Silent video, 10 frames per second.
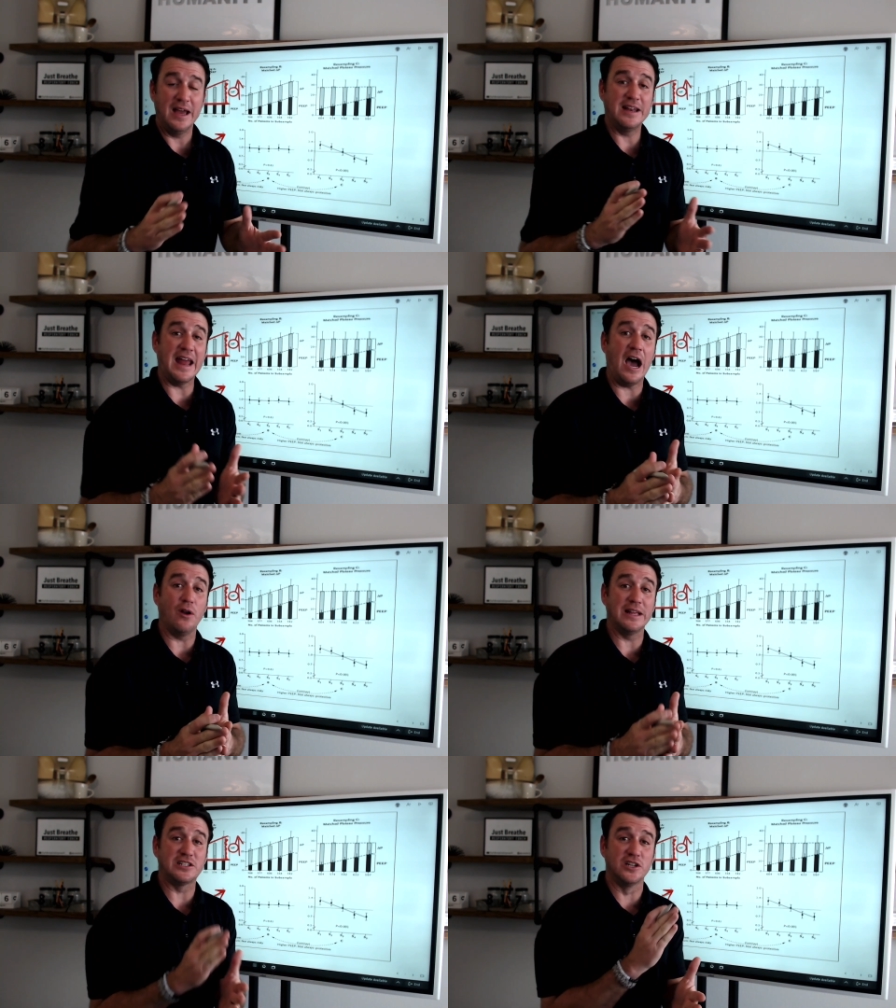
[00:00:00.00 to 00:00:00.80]

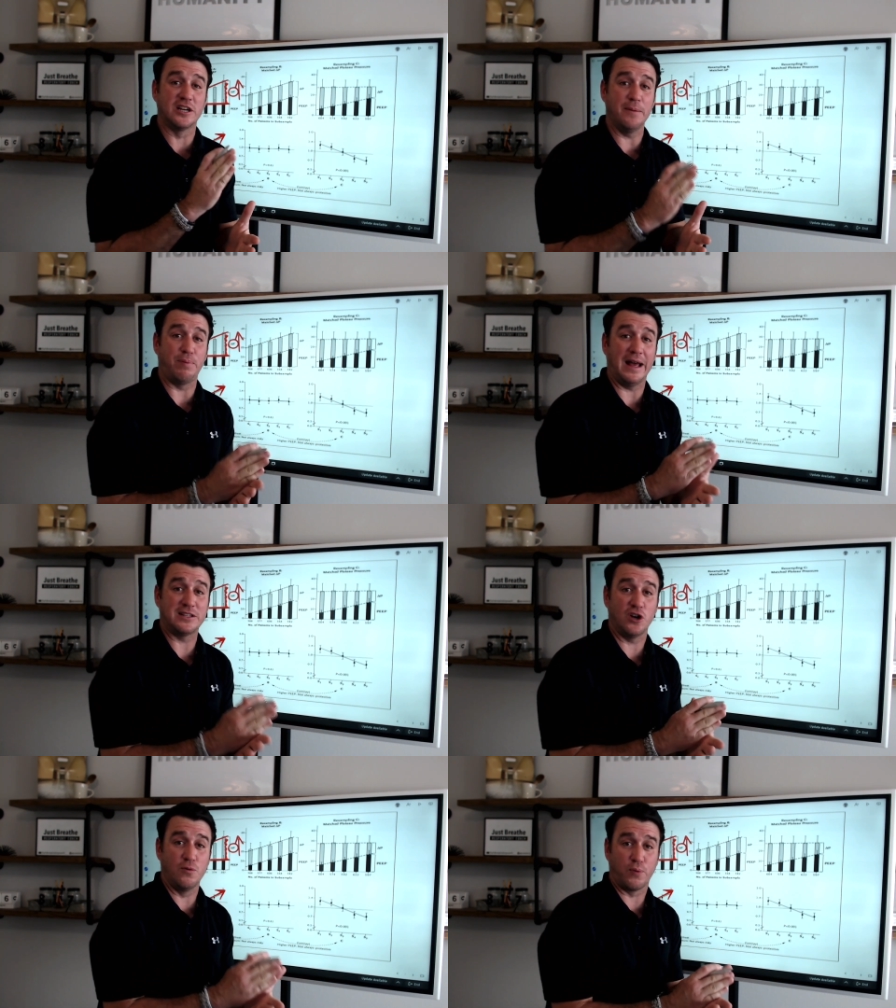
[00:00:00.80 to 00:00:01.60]
Now let's look at
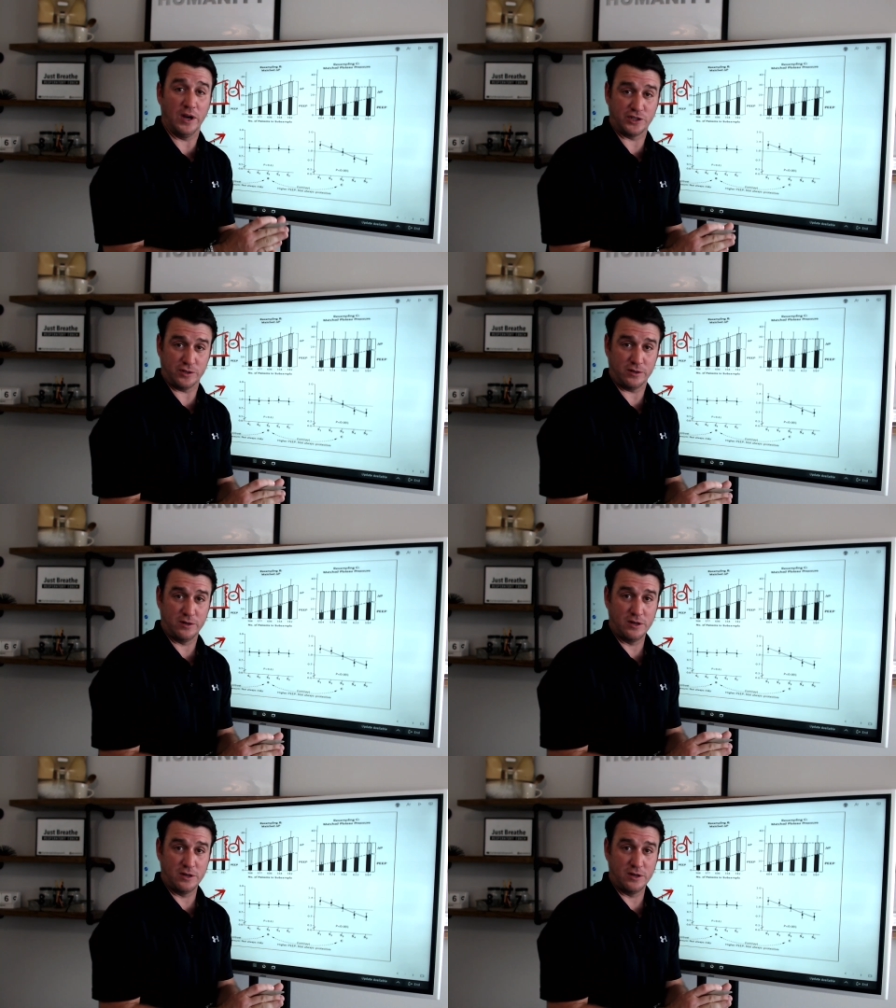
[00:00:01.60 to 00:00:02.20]
plateau pressure.